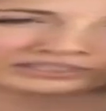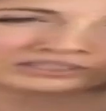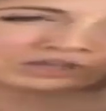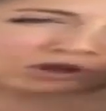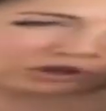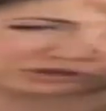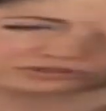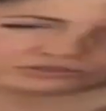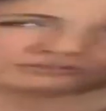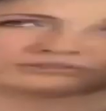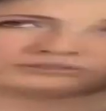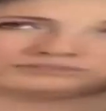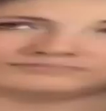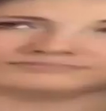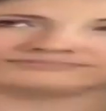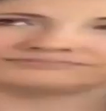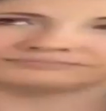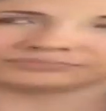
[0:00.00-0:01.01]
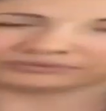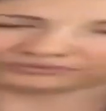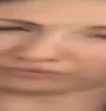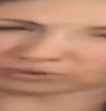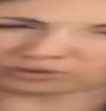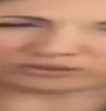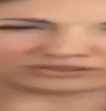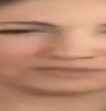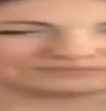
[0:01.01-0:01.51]
total
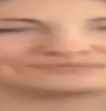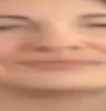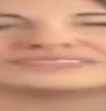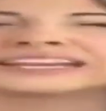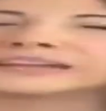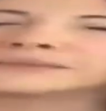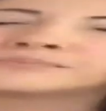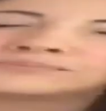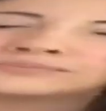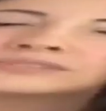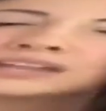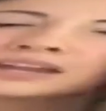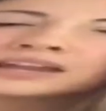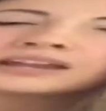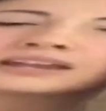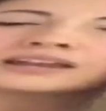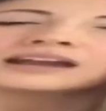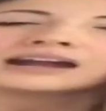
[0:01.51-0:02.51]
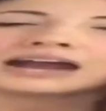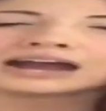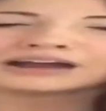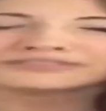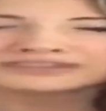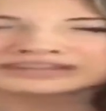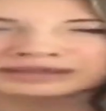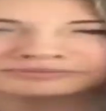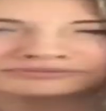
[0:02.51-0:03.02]
before
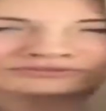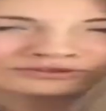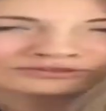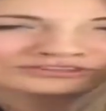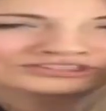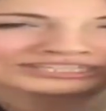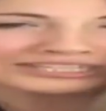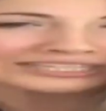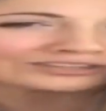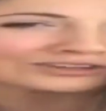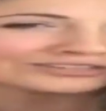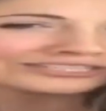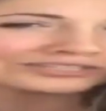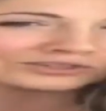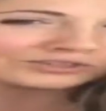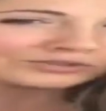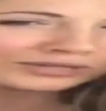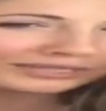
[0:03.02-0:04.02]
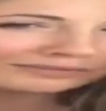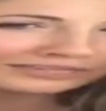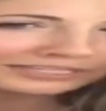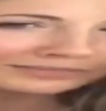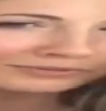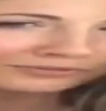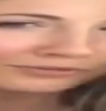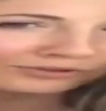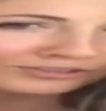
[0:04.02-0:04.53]
half an hour before the chicken goes in, or 20 minutes
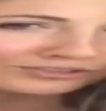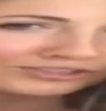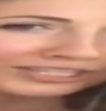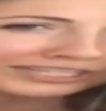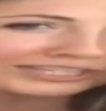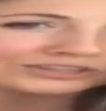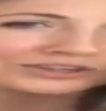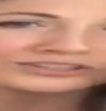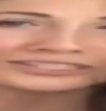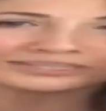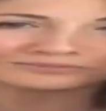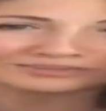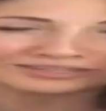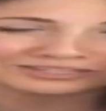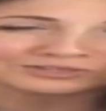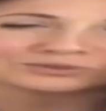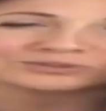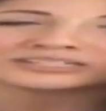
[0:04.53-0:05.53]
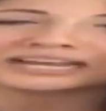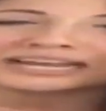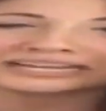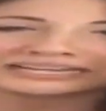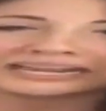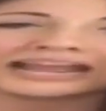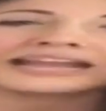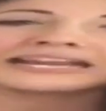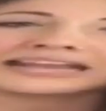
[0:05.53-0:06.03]
before the chicken goes in with the saute,
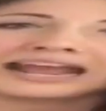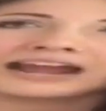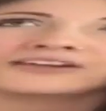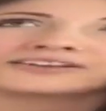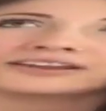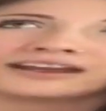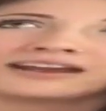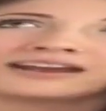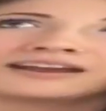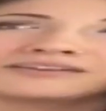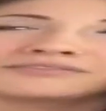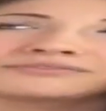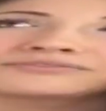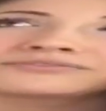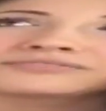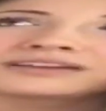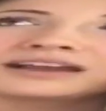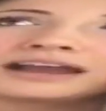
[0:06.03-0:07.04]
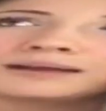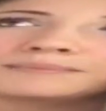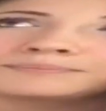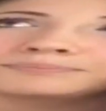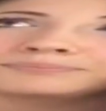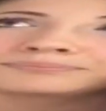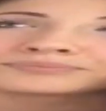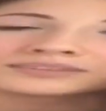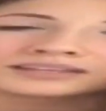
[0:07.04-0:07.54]
and an hour and a half
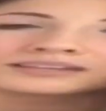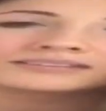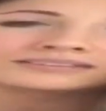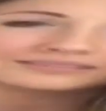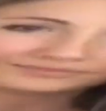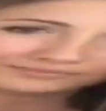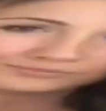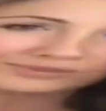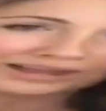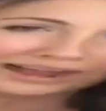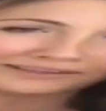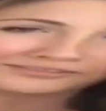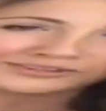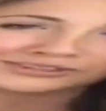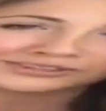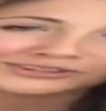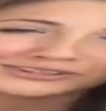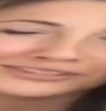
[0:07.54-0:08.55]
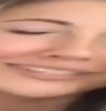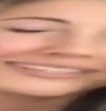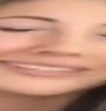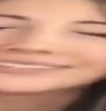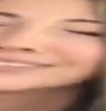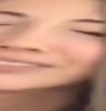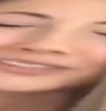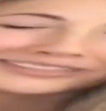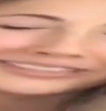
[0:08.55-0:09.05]
after it goes
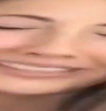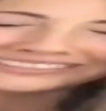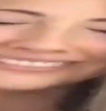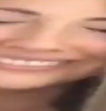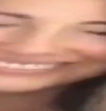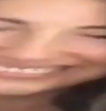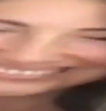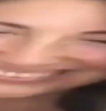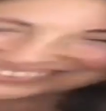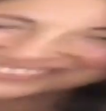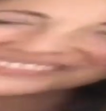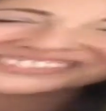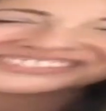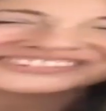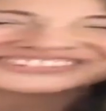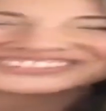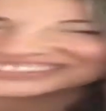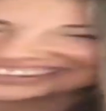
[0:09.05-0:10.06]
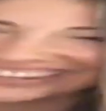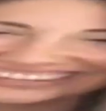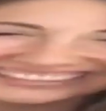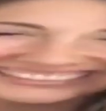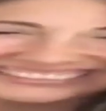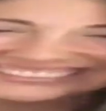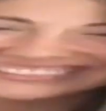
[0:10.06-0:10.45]
in. Sorry, I'm so tired.